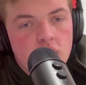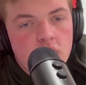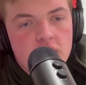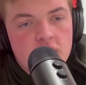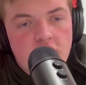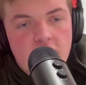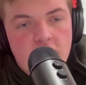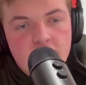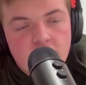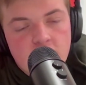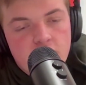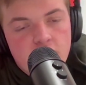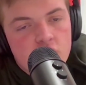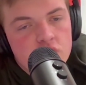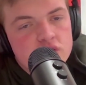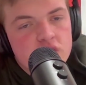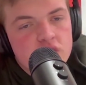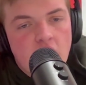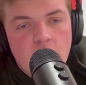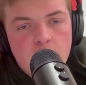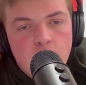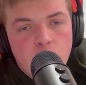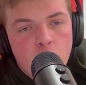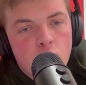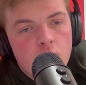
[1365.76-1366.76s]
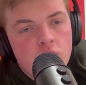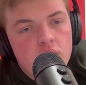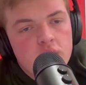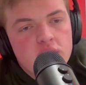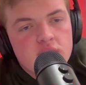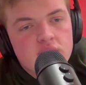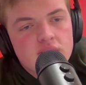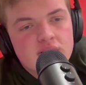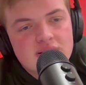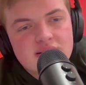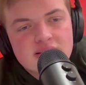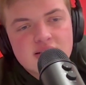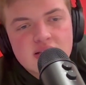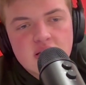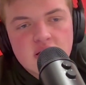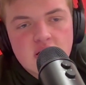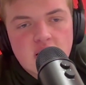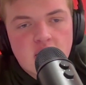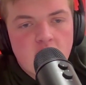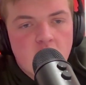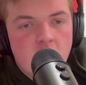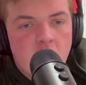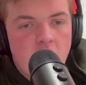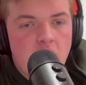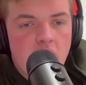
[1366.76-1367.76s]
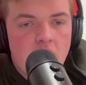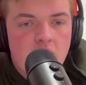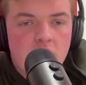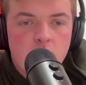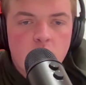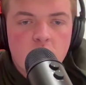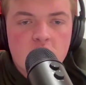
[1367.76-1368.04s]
Navy versus High Point. I